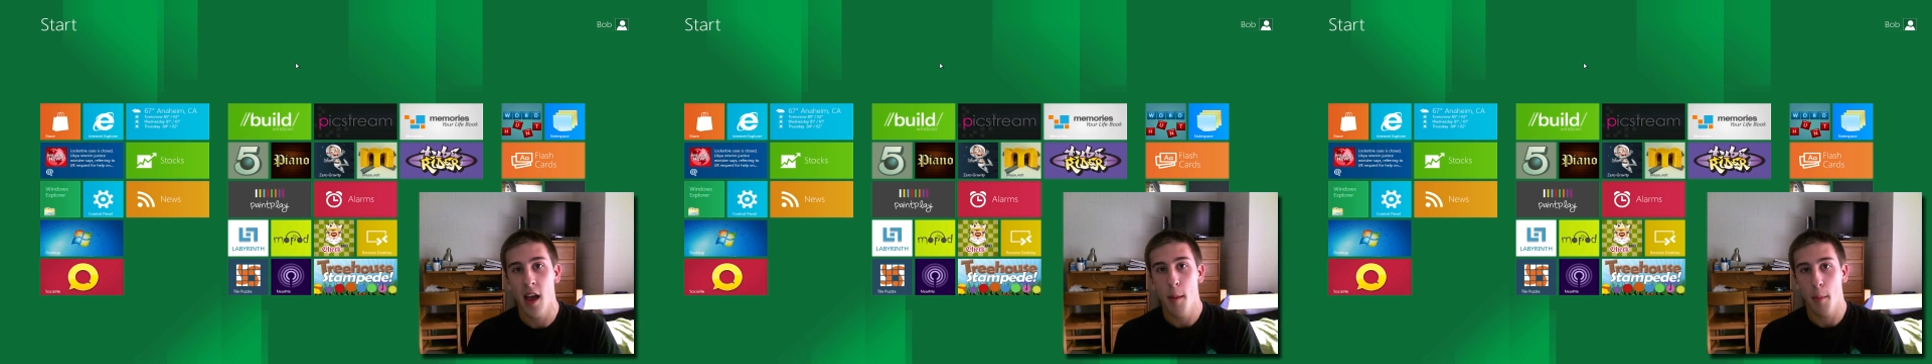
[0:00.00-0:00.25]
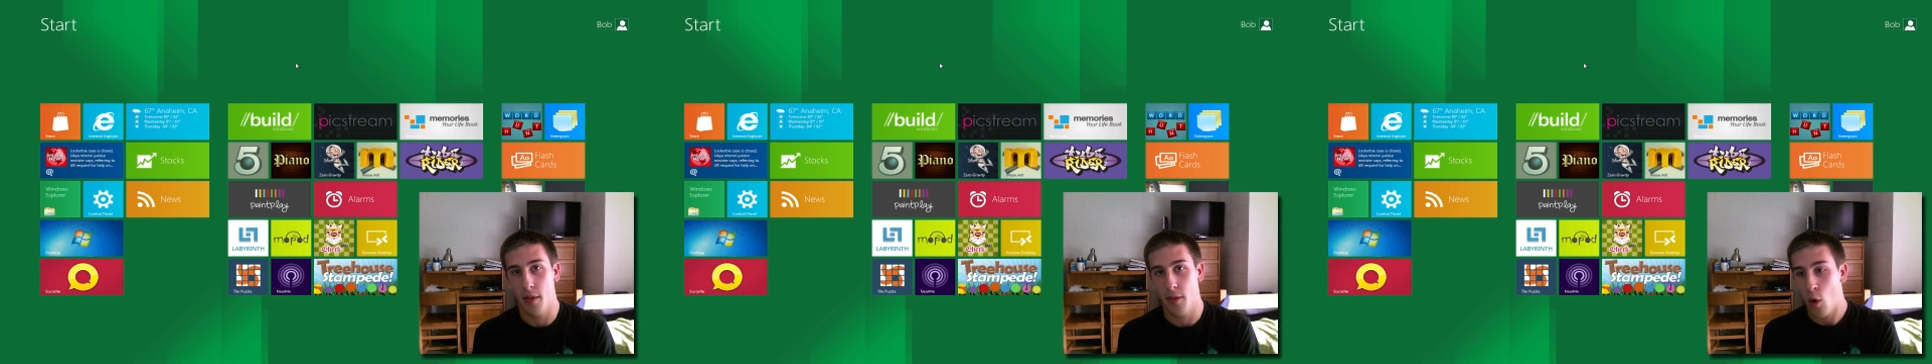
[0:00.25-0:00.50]

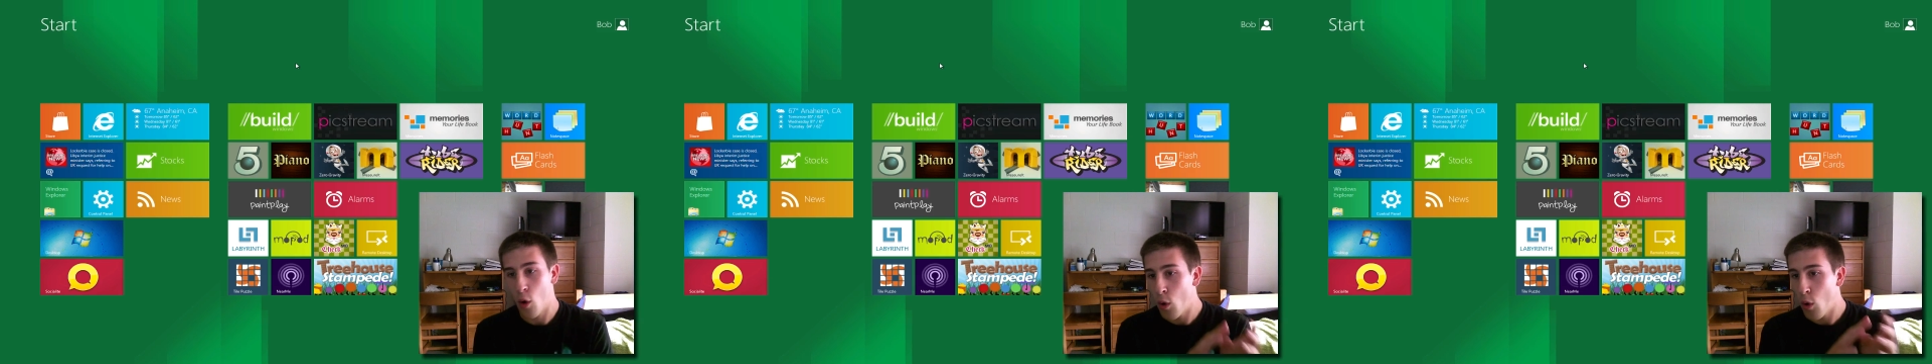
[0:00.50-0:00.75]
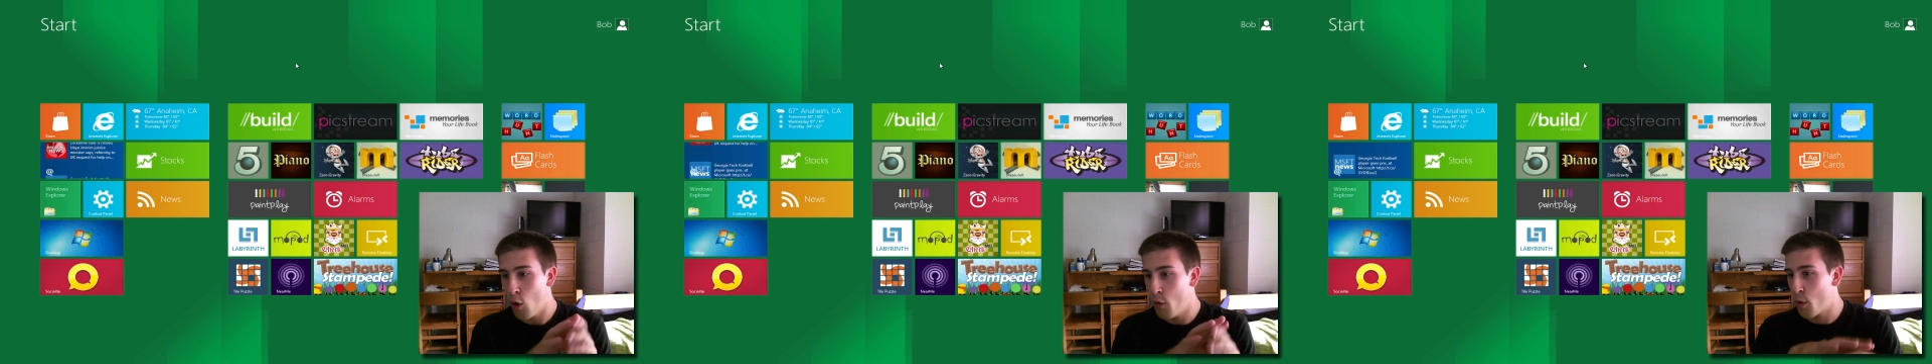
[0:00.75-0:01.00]
but the
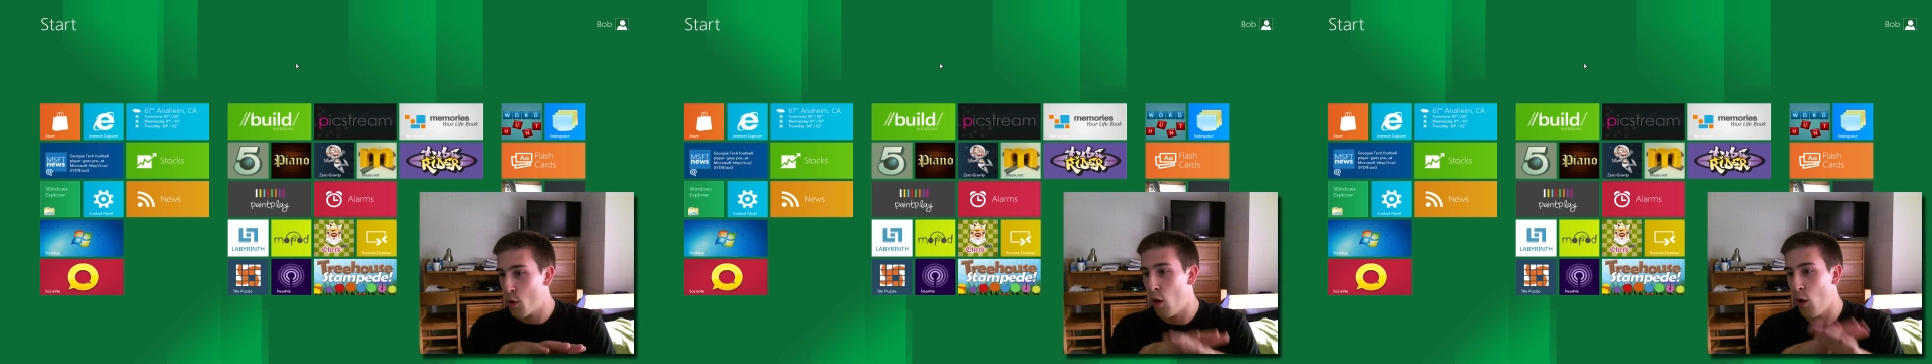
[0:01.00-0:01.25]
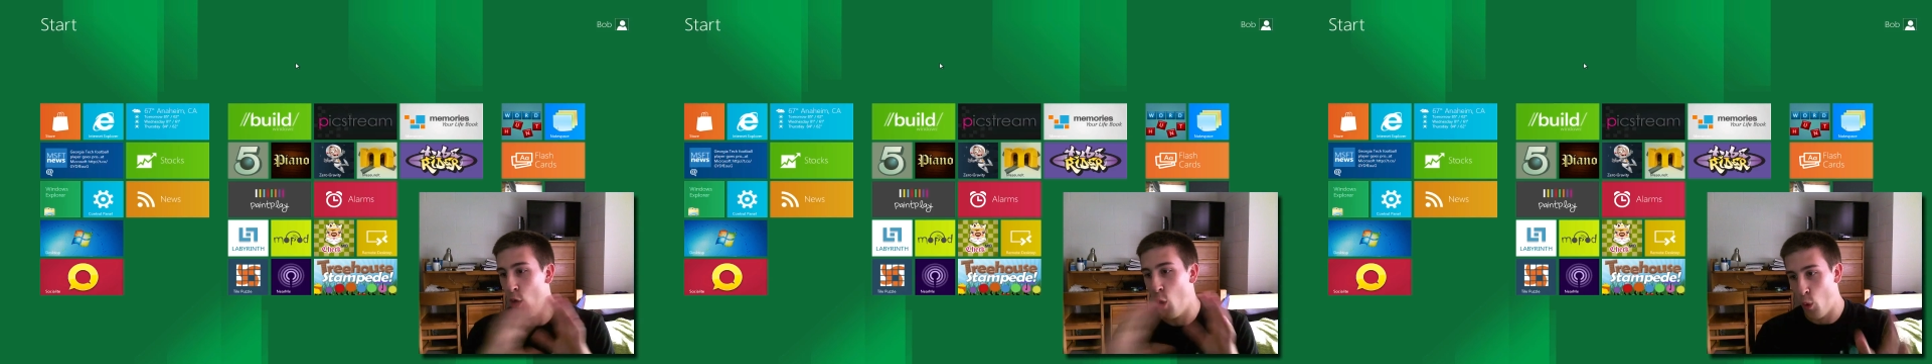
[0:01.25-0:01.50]
whole
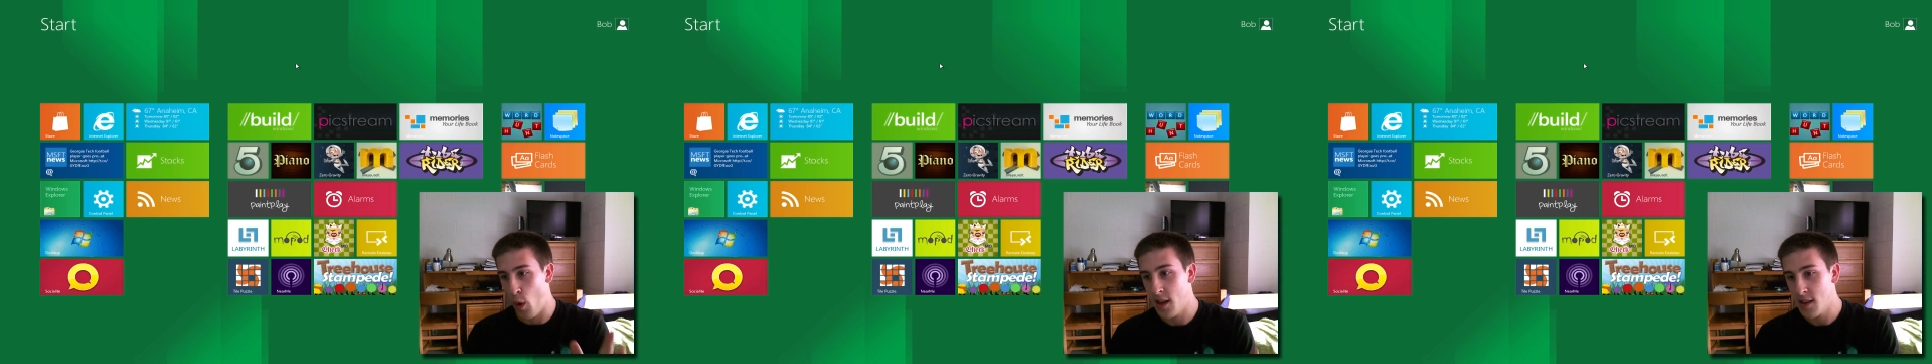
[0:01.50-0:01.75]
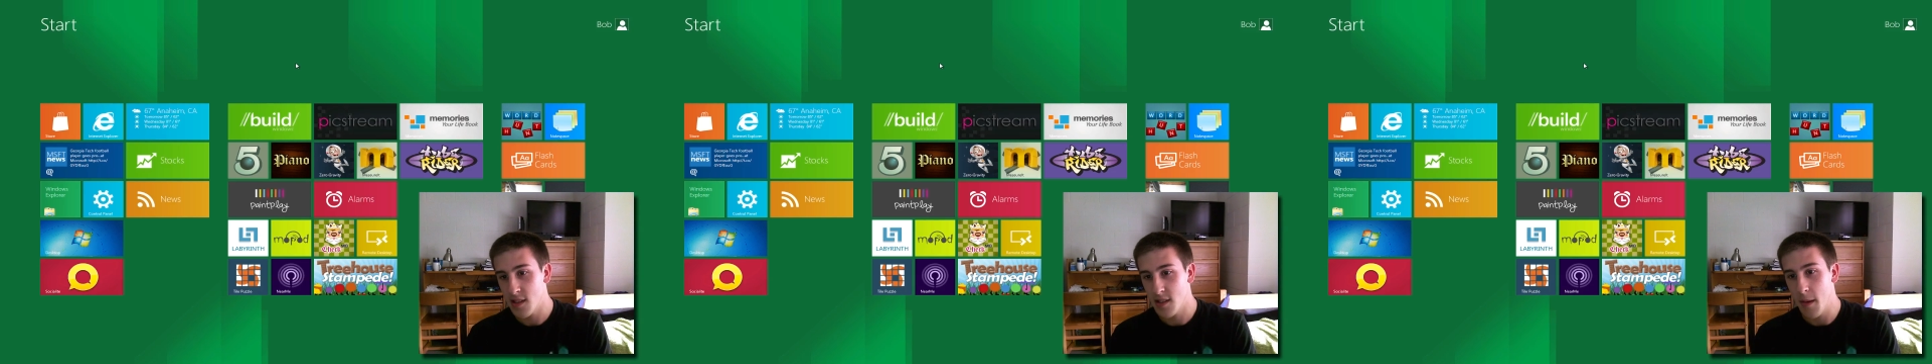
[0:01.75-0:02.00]
overall
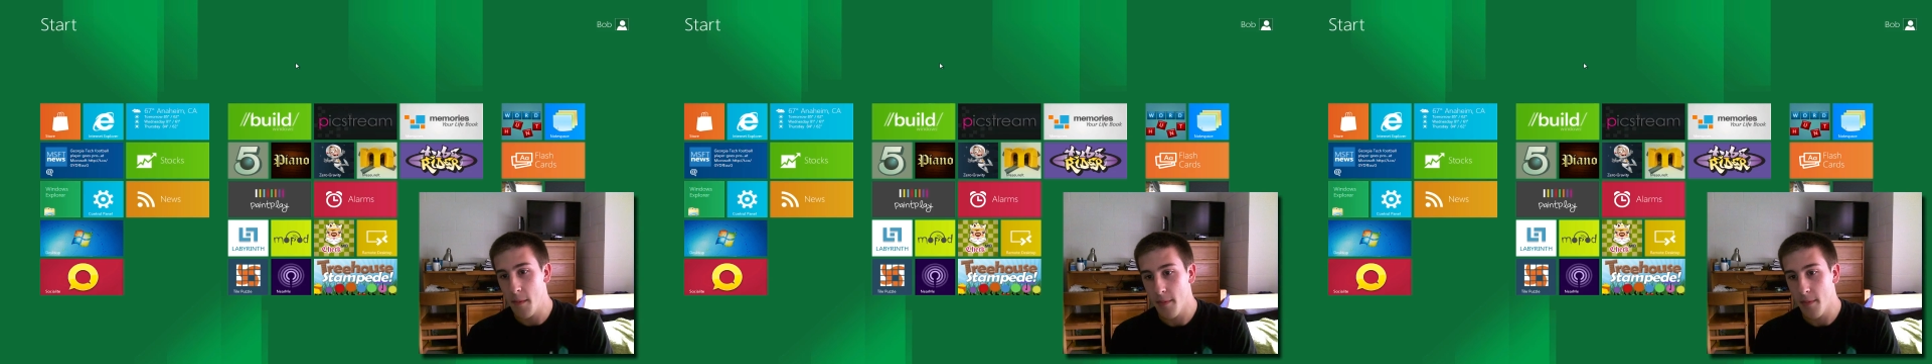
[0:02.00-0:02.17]
OS